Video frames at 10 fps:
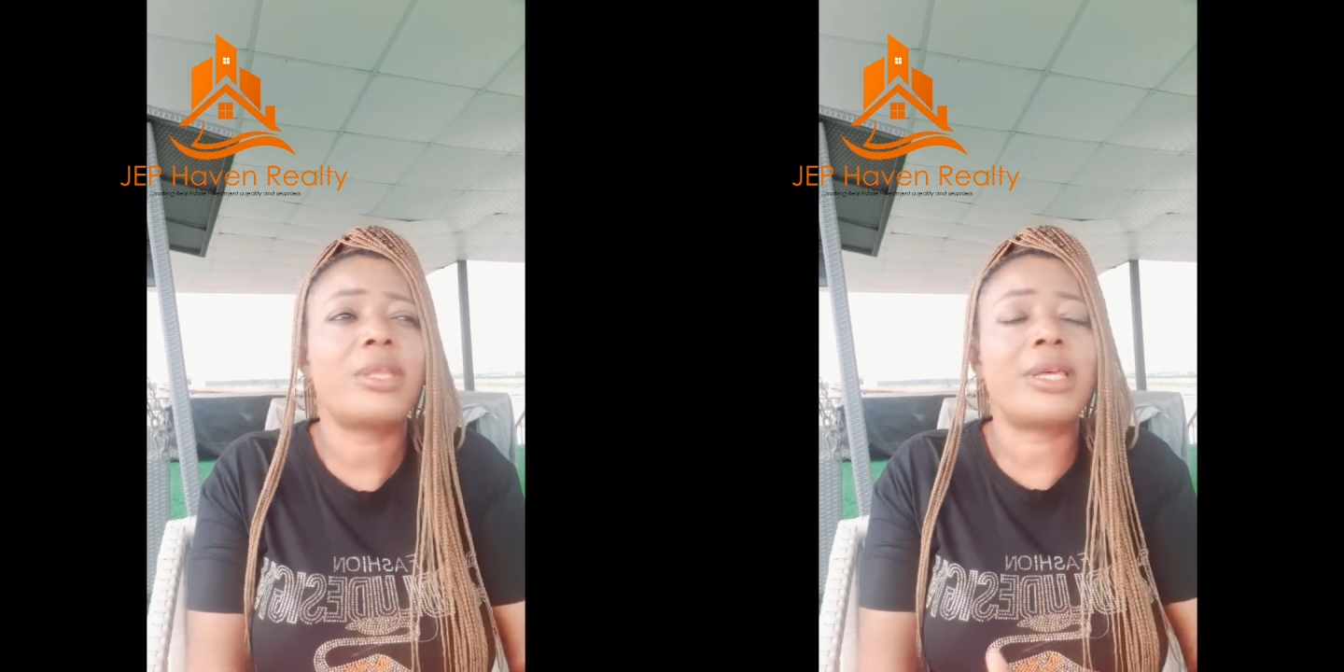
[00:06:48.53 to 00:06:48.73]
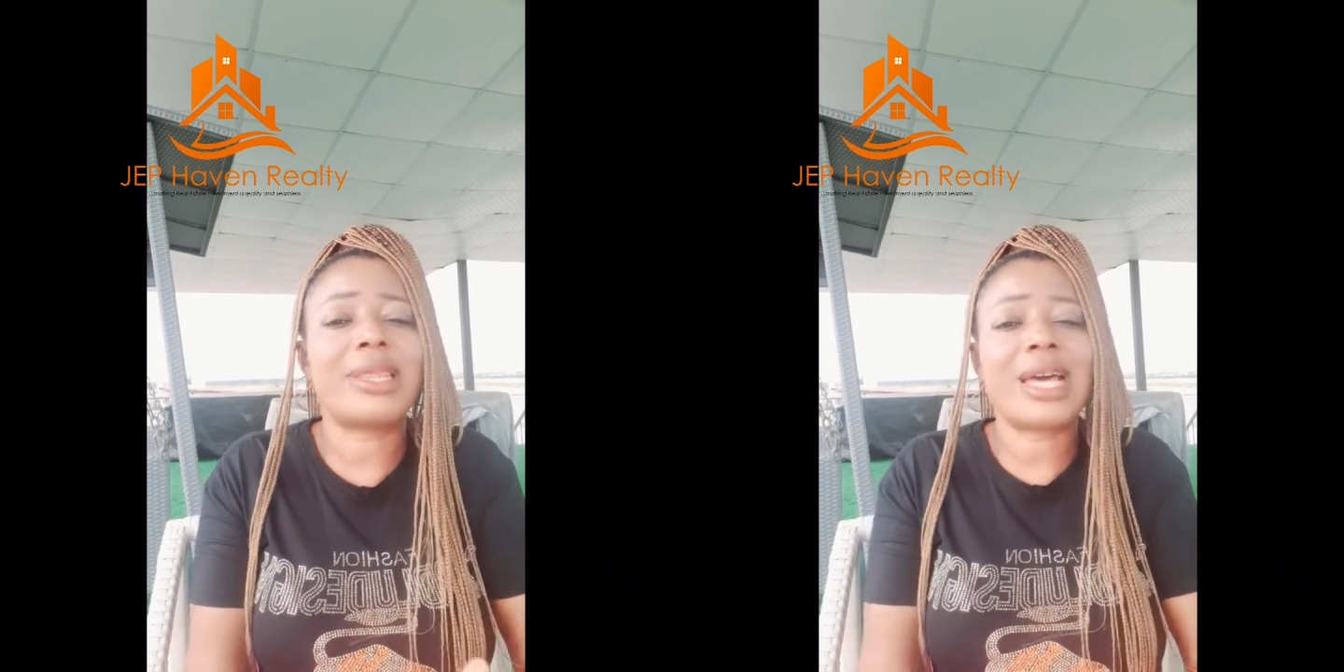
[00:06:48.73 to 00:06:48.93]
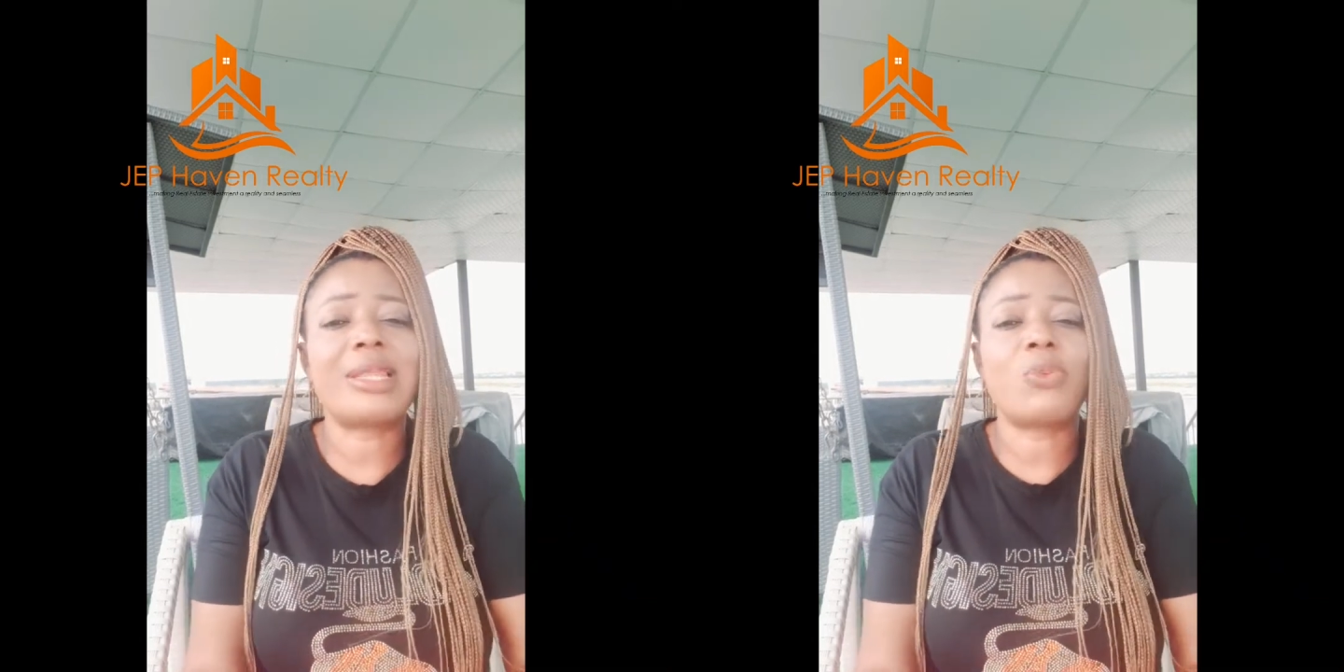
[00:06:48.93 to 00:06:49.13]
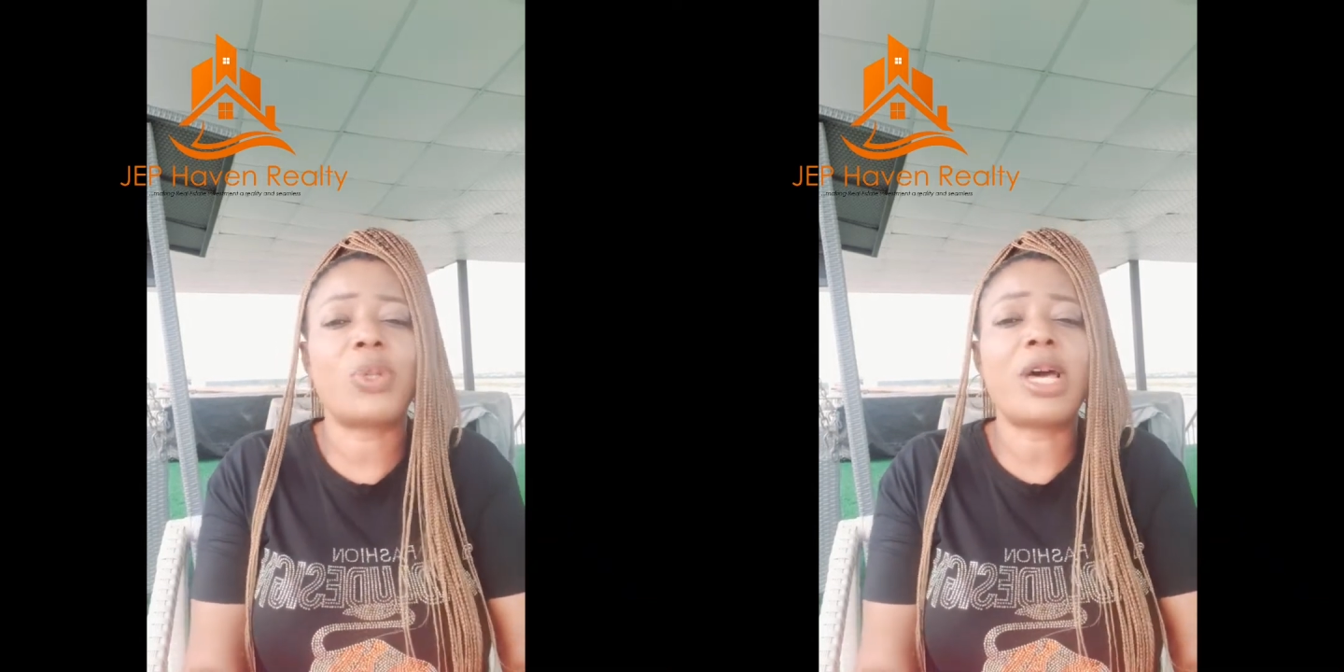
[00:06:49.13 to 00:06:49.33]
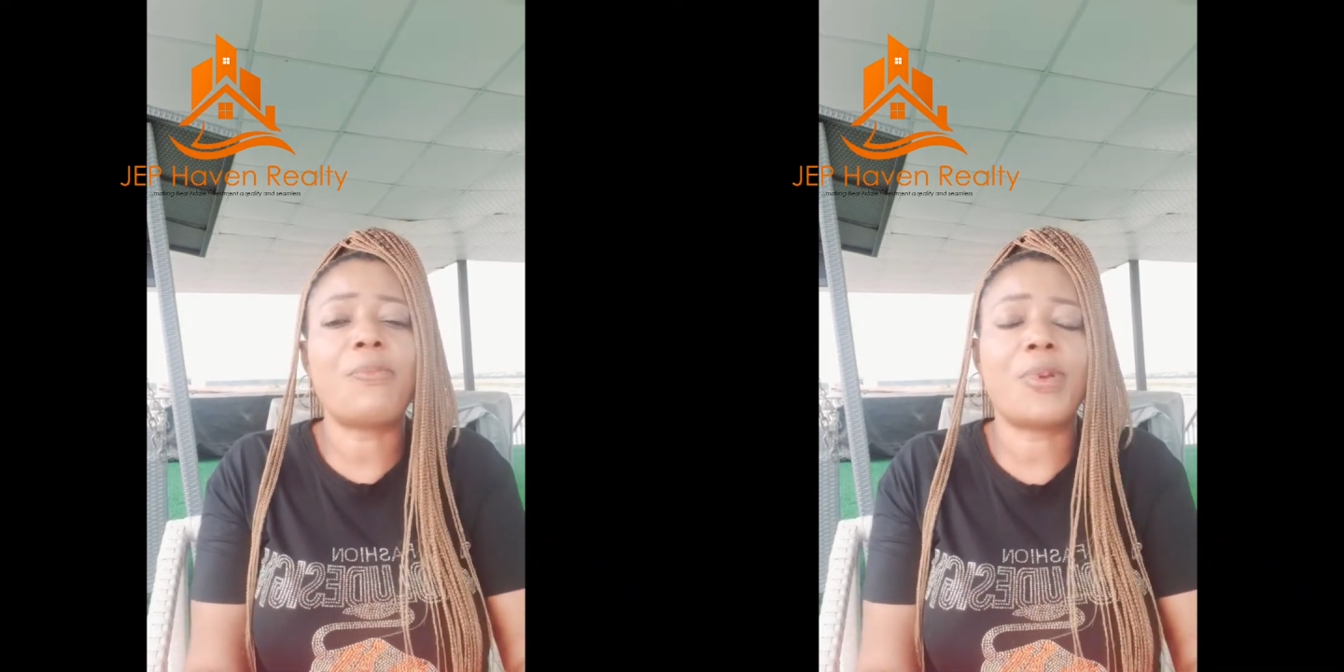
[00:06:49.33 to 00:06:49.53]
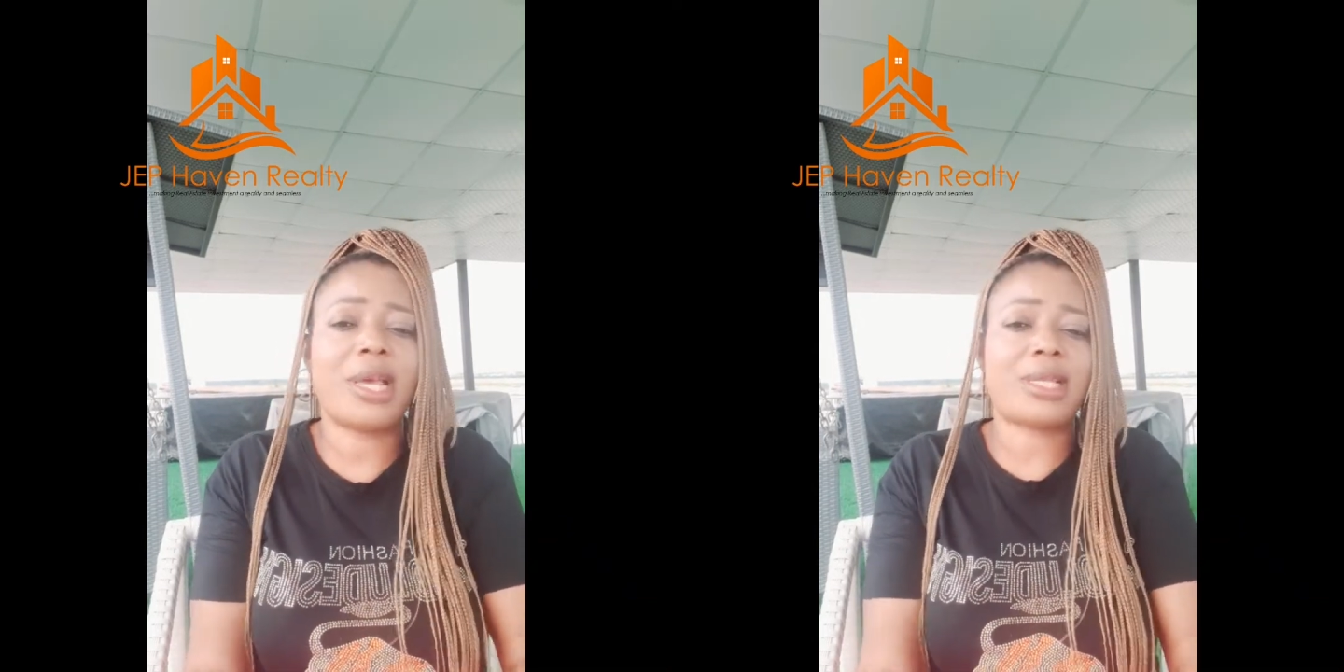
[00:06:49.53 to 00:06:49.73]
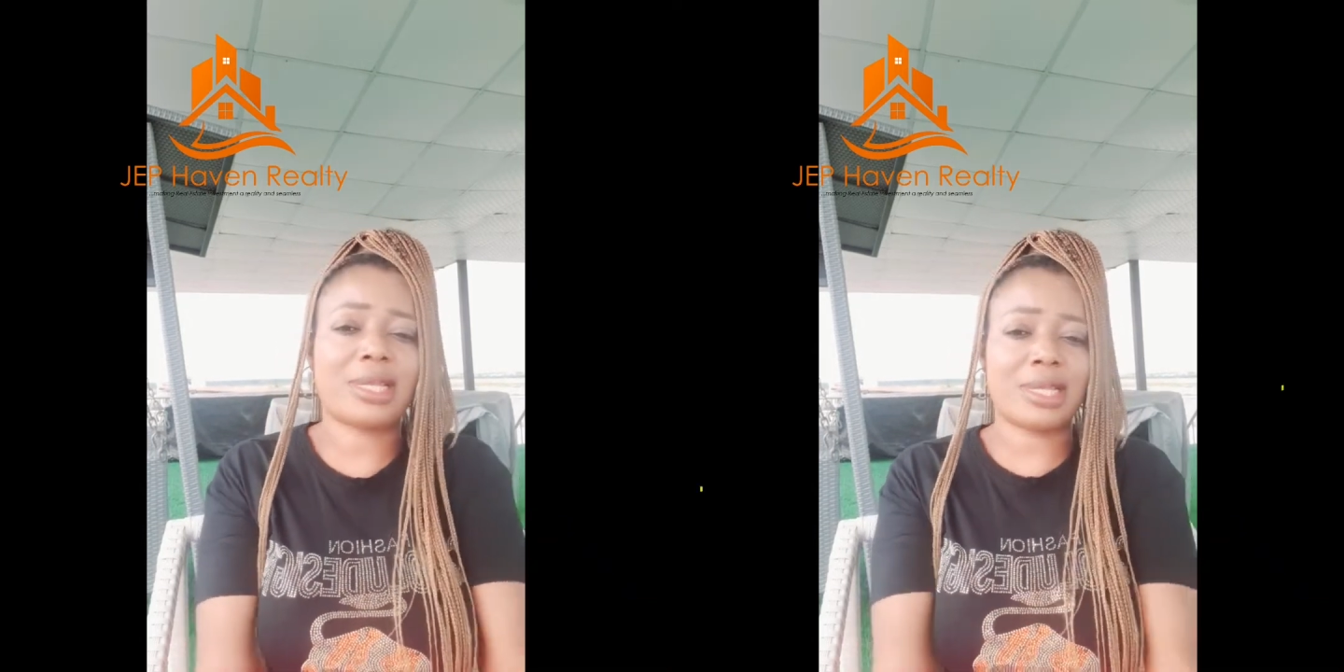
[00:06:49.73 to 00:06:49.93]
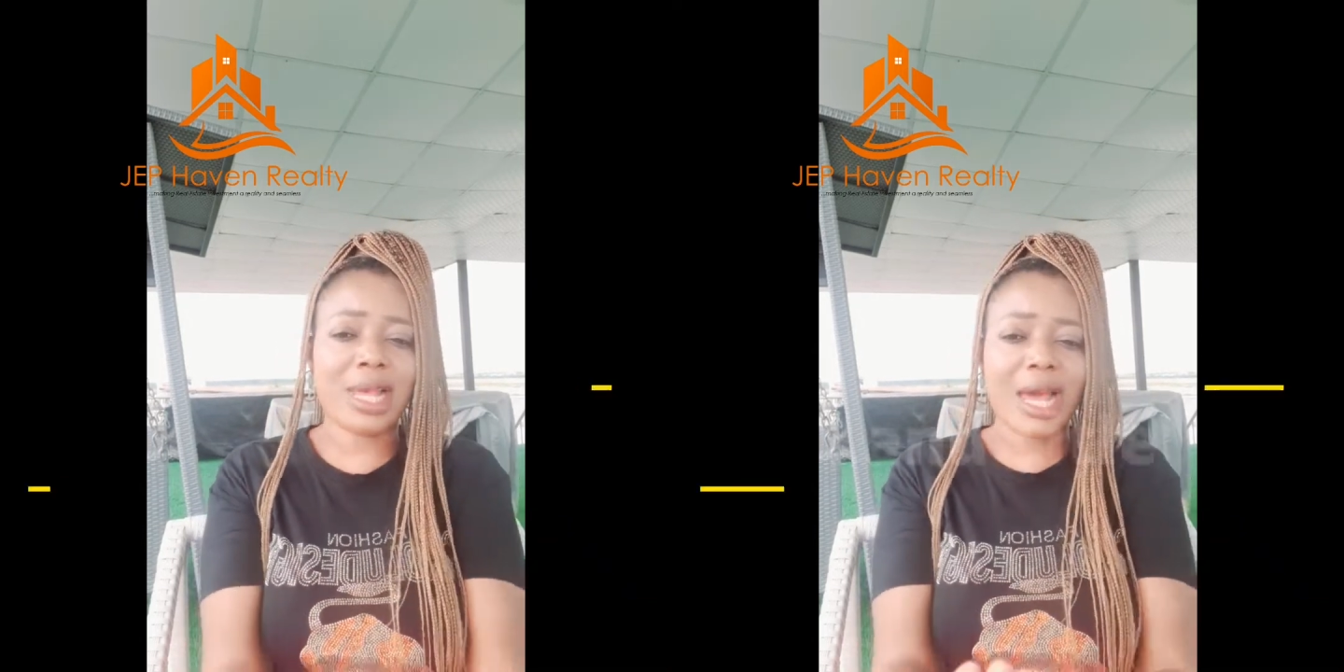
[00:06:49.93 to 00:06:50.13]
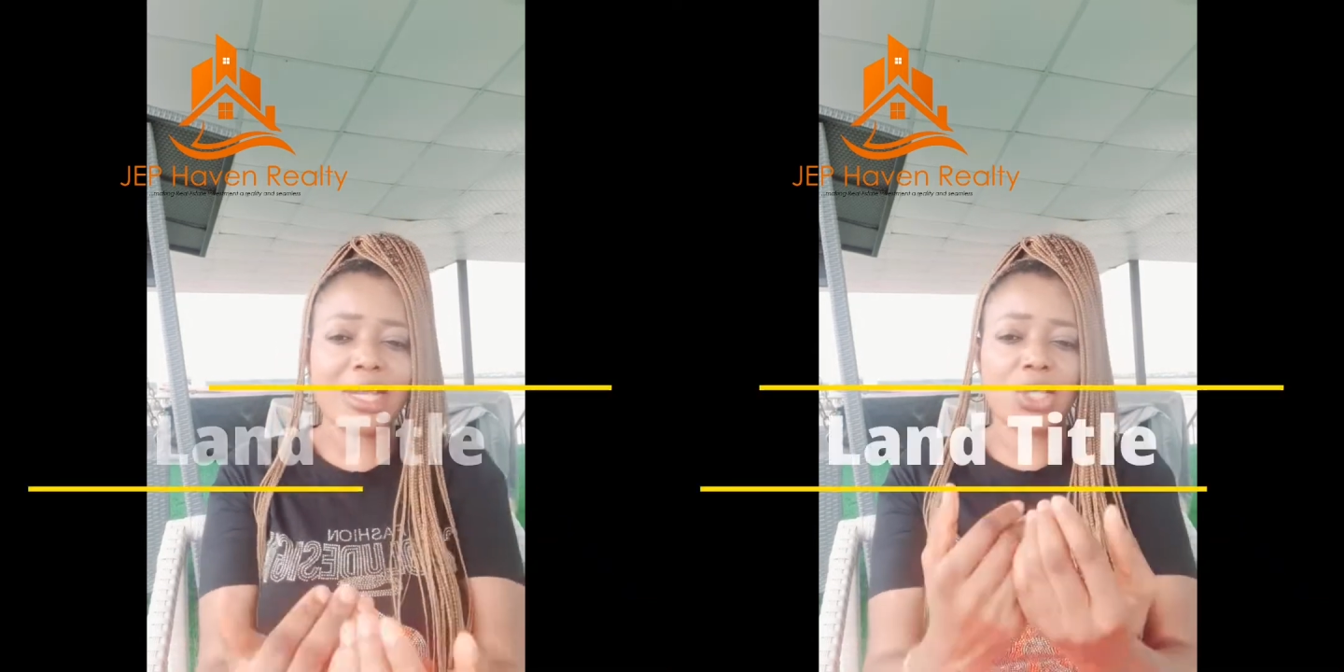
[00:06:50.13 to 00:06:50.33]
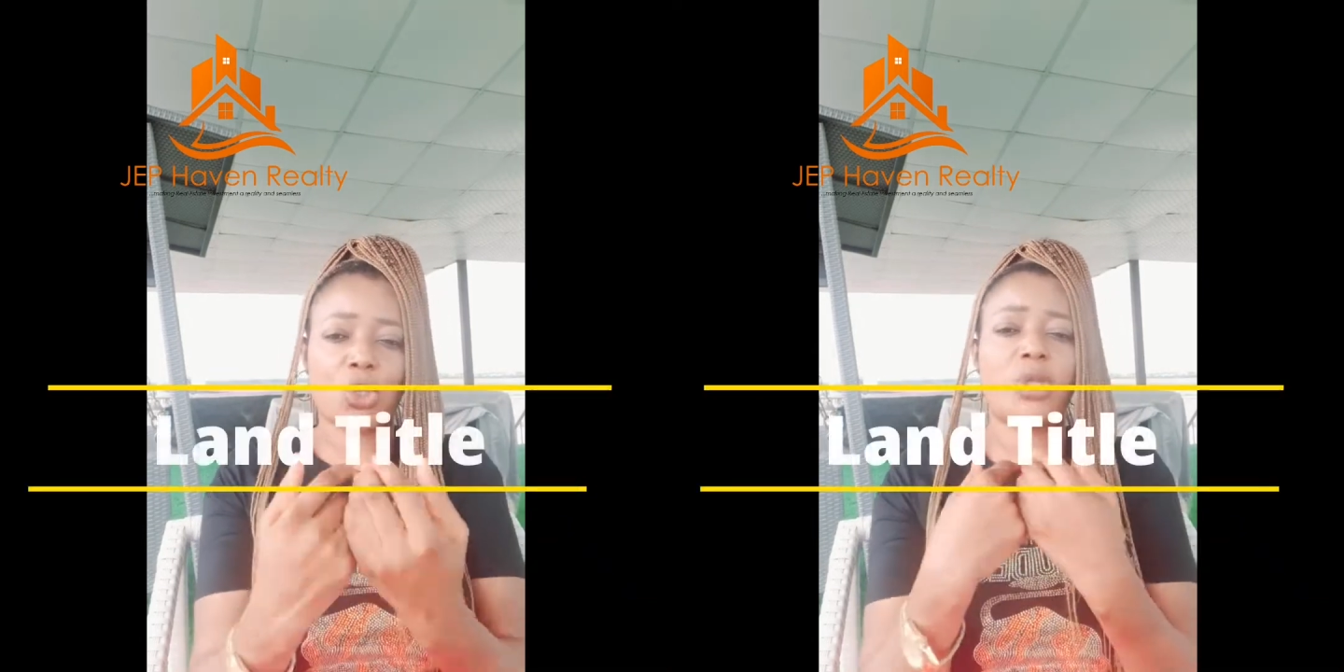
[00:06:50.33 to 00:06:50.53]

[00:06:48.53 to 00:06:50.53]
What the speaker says: the land will now be excised